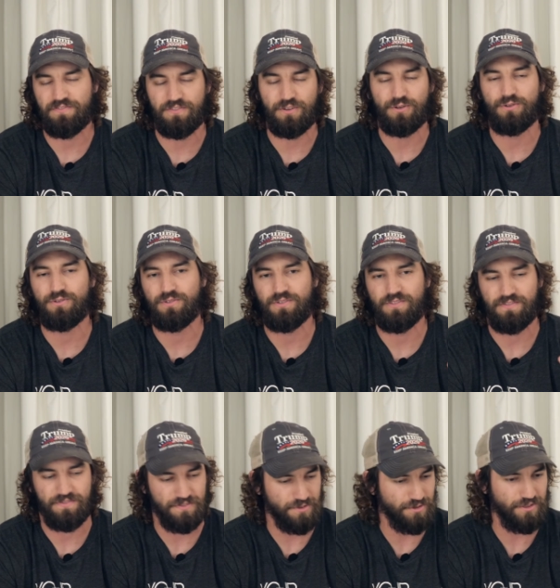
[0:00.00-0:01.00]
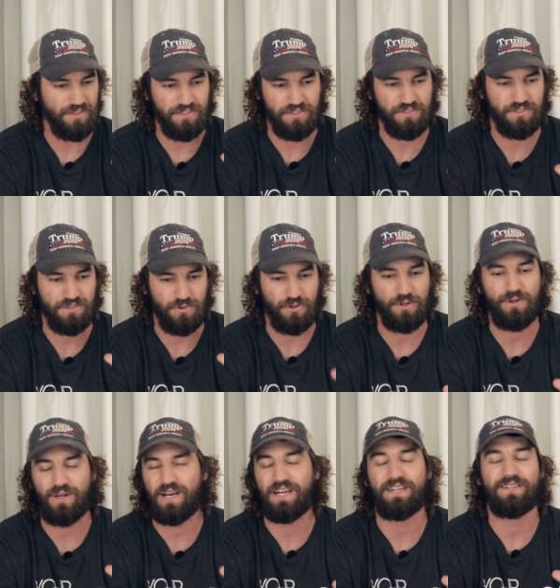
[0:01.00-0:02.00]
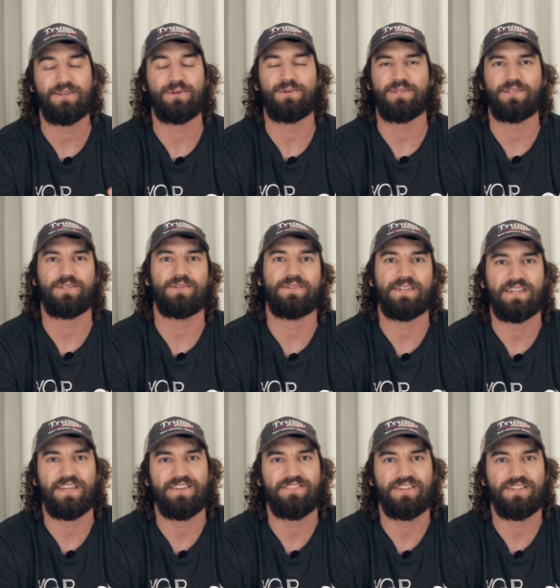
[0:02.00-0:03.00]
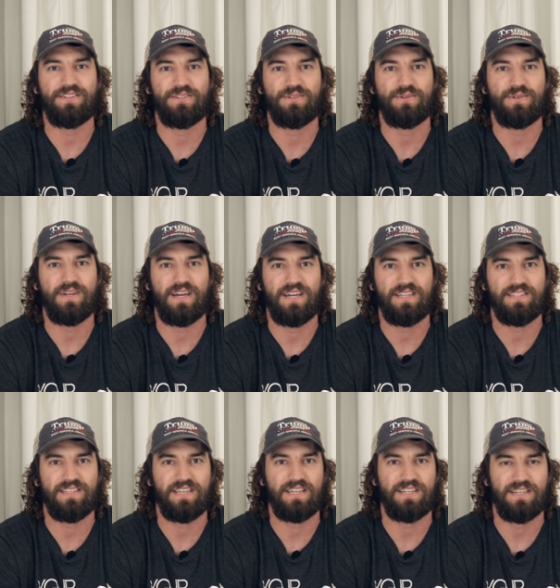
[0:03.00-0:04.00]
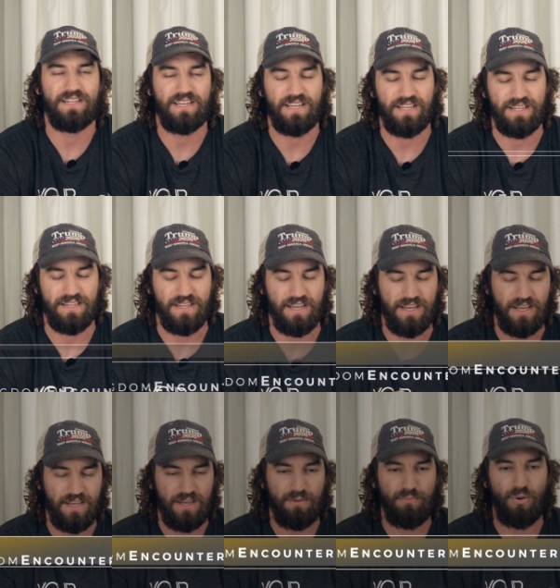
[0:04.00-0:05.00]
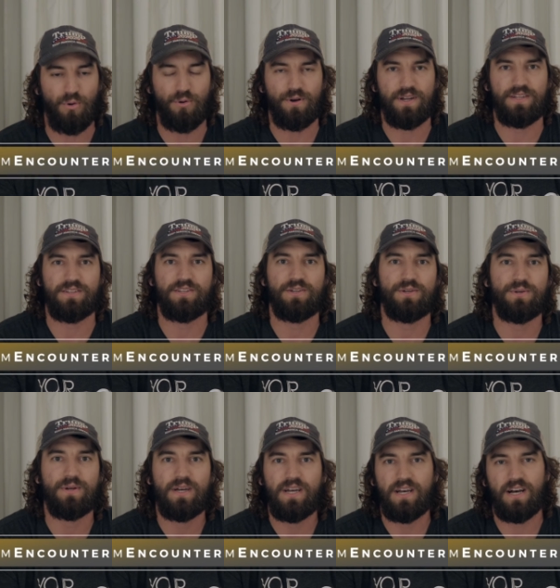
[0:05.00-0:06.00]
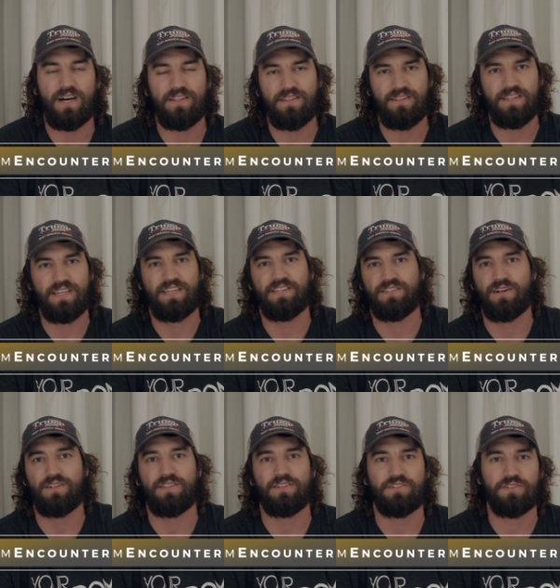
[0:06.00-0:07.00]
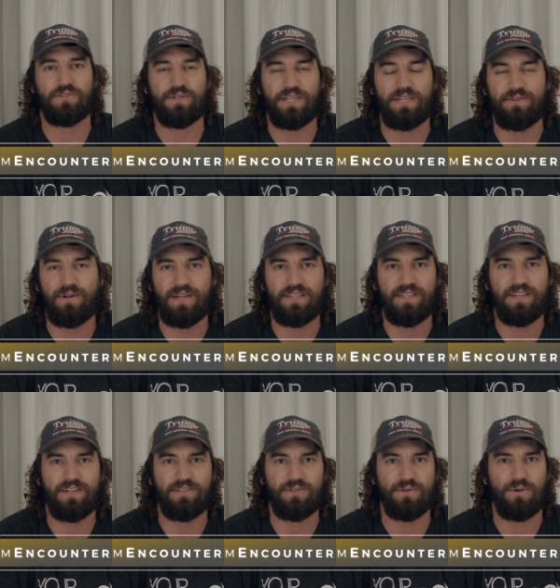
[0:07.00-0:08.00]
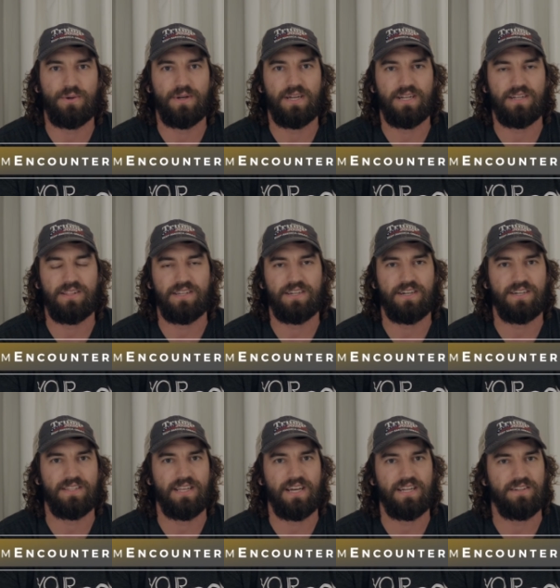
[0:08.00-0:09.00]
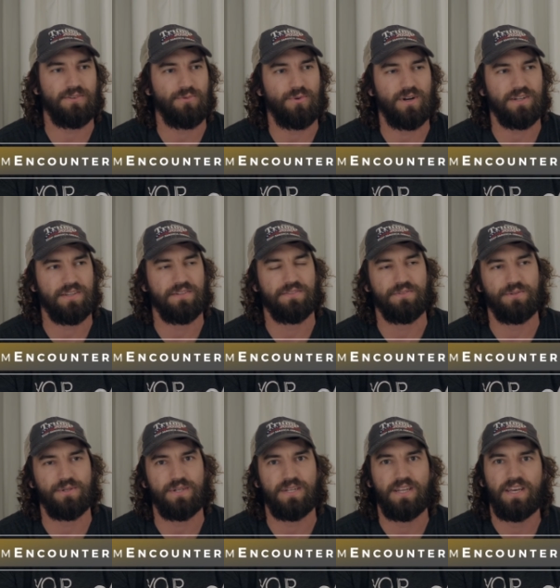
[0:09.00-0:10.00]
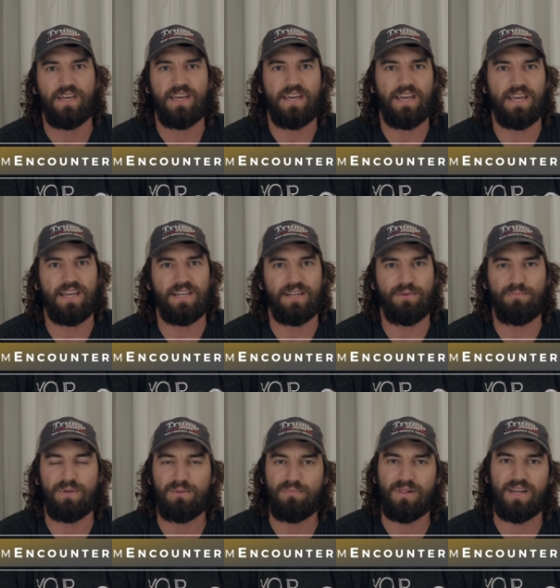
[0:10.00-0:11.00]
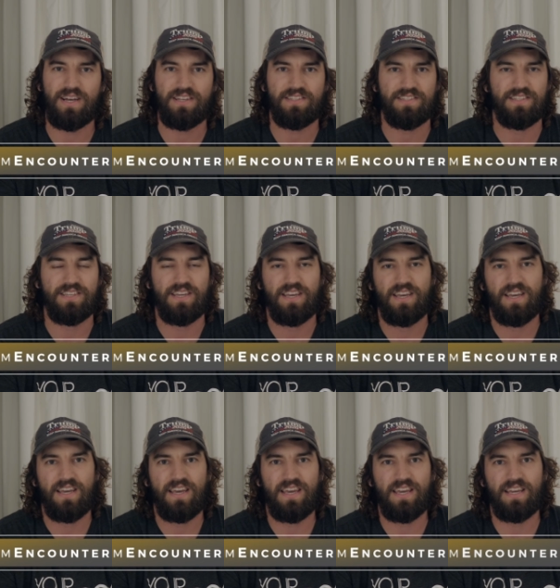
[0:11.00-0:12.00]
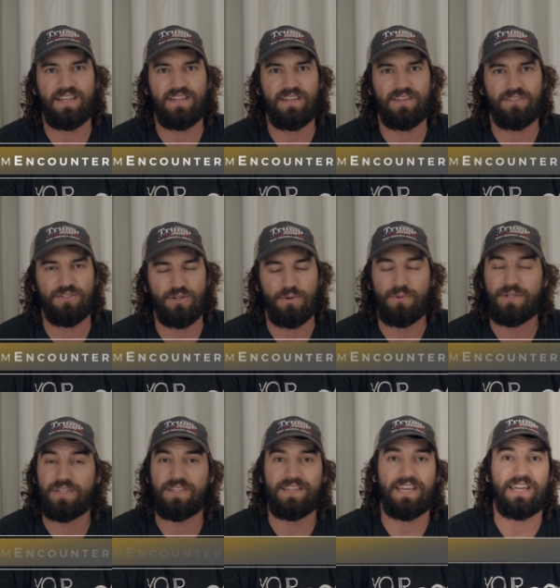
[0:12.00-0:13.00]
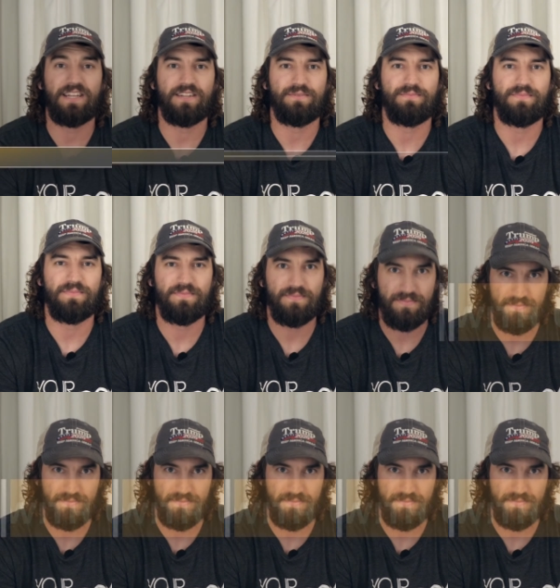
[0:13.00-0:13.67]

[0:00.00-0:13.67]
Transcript: fertile soil I know that you can give into, guys, and pour into. The link is on the screen right there, so go ahead and click on that. It'll walk you through it. And be blessed and sow into the kingdom.